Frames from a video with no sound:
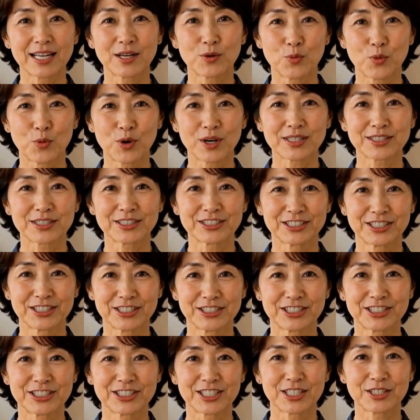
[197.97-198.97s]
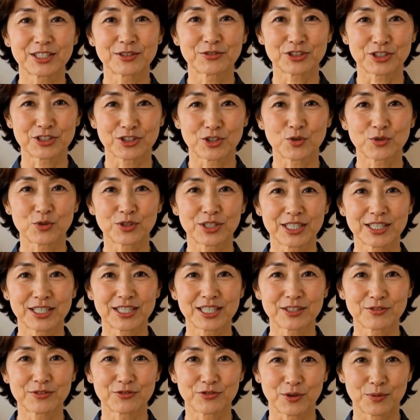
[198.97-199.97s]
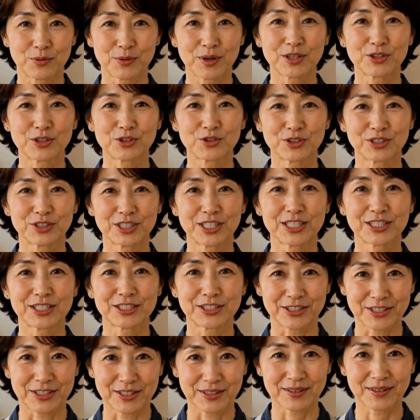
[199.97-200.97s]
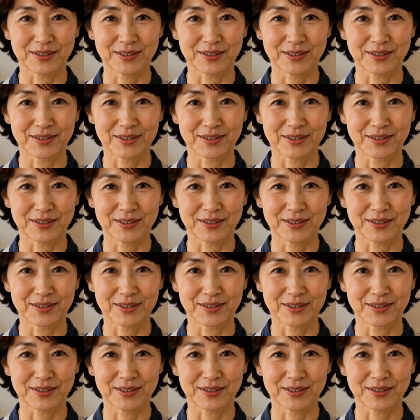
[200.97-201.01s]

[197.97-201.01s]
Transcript: at once instead of soaking it from underneath.